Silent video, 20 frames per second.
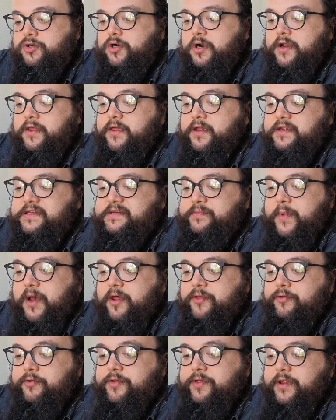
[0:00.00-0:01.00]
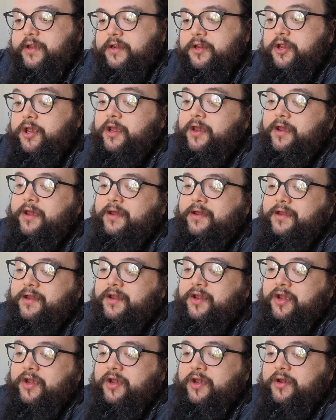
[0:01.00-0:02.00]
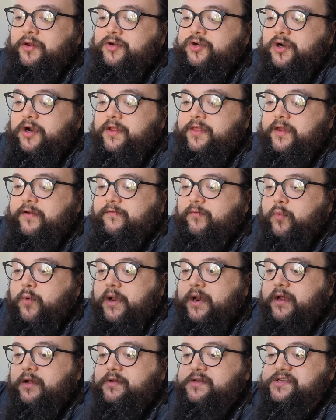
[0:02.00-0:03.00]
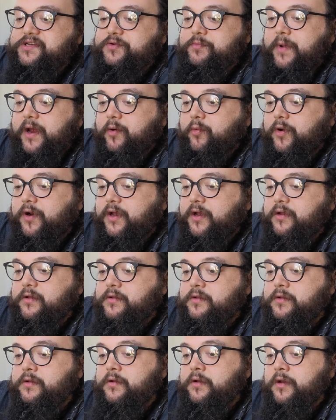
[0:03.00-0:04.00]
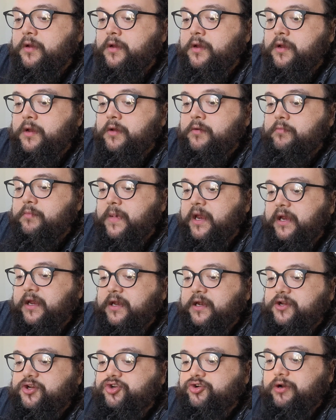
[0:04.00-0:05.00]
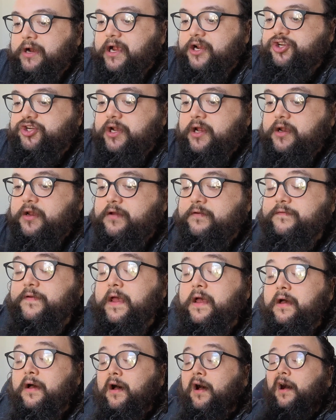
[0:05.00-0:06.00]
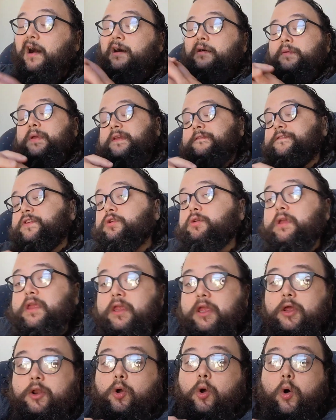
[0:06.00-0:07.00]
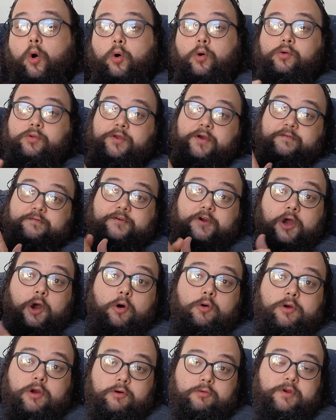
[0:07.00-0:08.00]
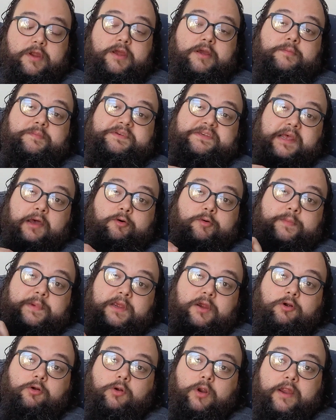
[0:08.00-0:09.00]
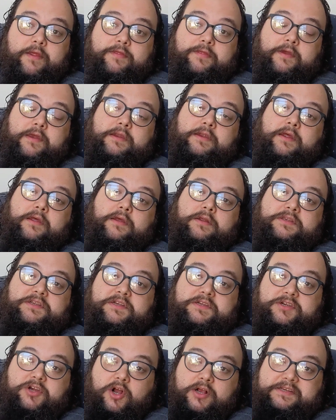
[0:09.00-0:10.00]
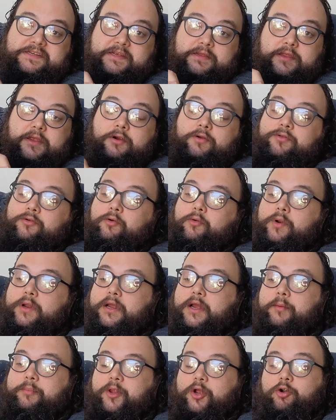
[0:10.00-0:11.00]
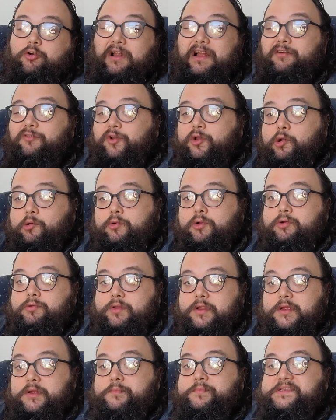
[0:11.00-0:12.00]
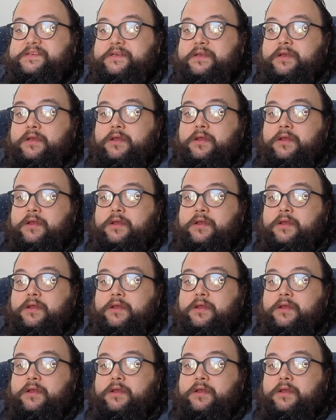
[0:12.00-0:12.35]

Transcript: to think of some other thing. Yeah, trying to think of what else you might want to make an extraction out of. If you can get a hold of cocoa nibs, that would be a great thing to toss in there. Throw in a couple of ground cocoa nibs